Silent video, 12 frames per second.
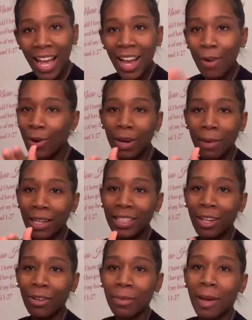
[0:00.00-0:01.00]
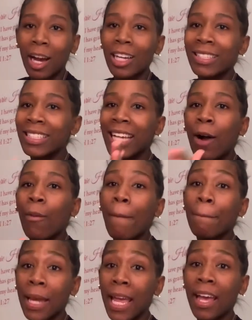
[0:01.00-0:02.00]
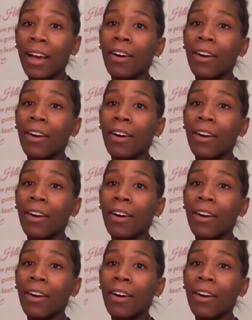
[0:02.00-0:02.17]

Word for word: What am I talking about? A shower bath.